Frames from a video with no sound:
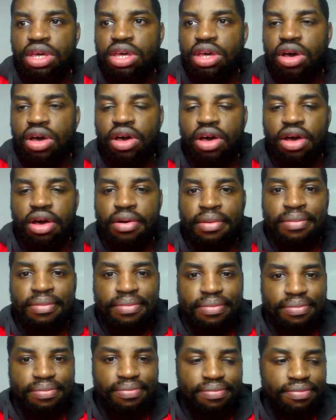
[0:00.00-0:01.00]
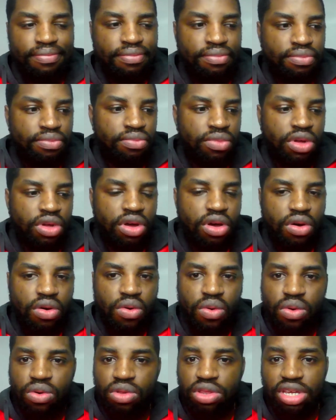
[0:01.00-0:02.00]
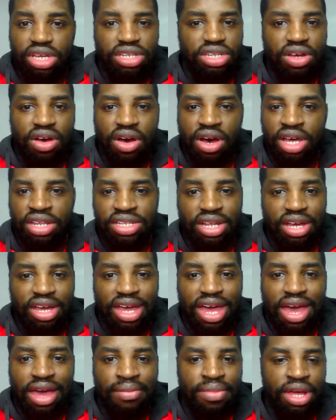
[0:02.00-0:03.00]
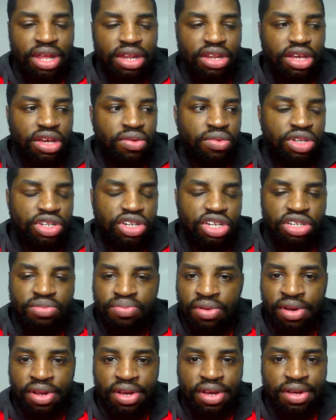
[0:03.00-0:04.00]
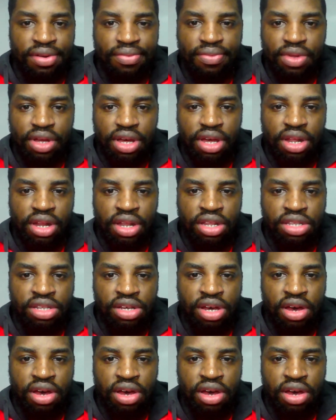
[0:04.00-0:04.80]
all these guys that came in, it was just brilliant. And